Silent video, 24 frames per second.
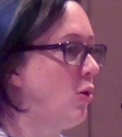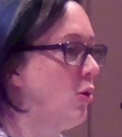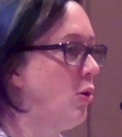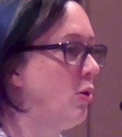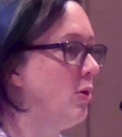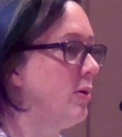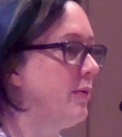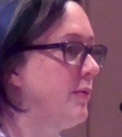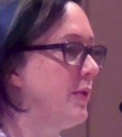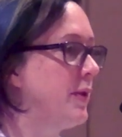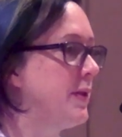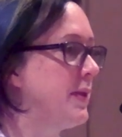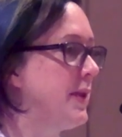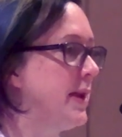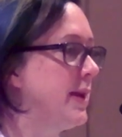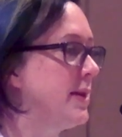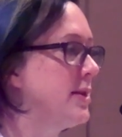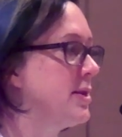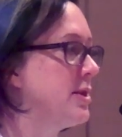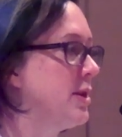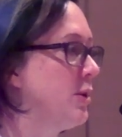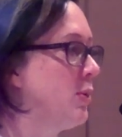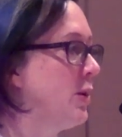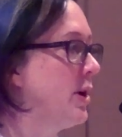all of the
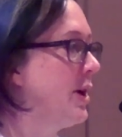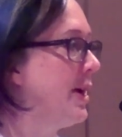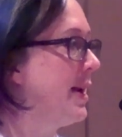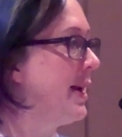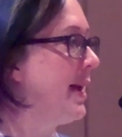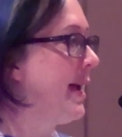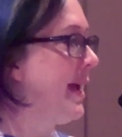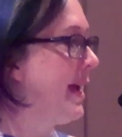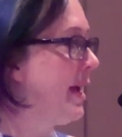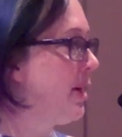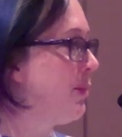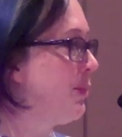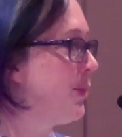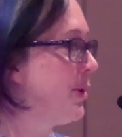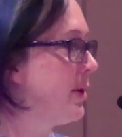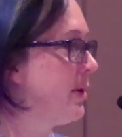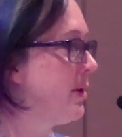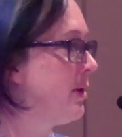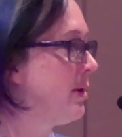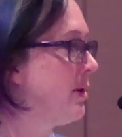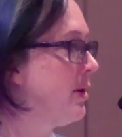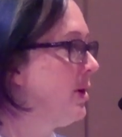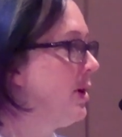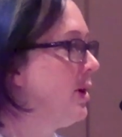things that were going to
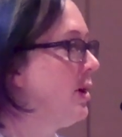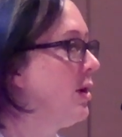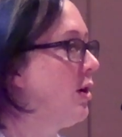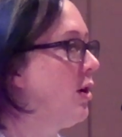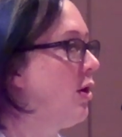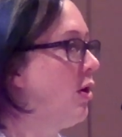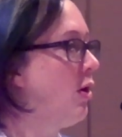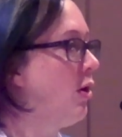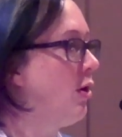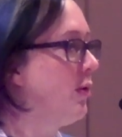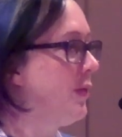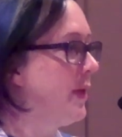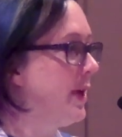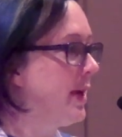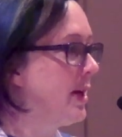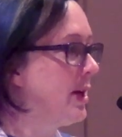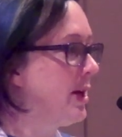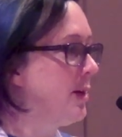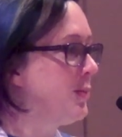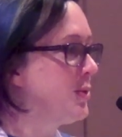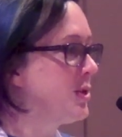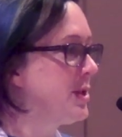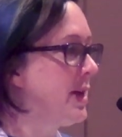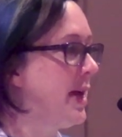happen on the
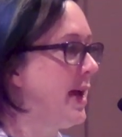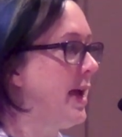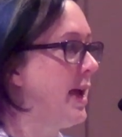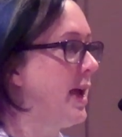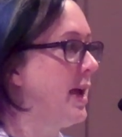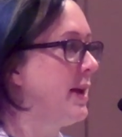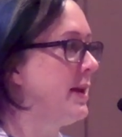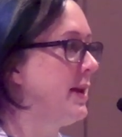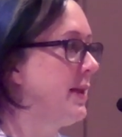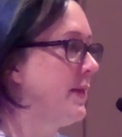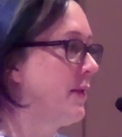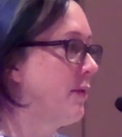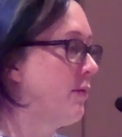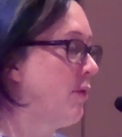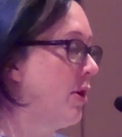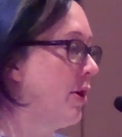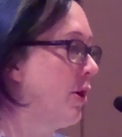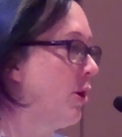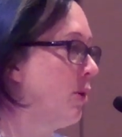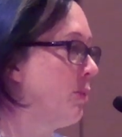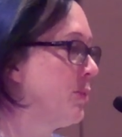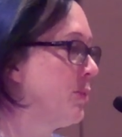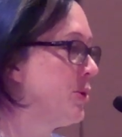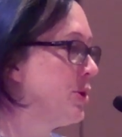eclipse day and in the
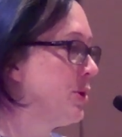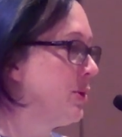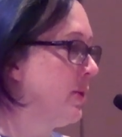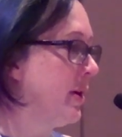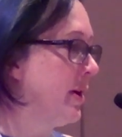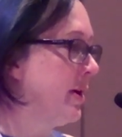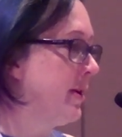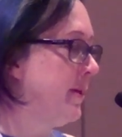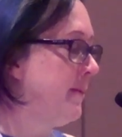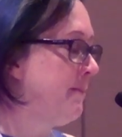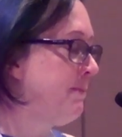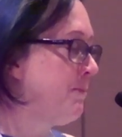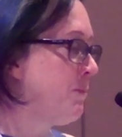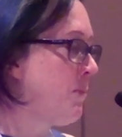run-up to it.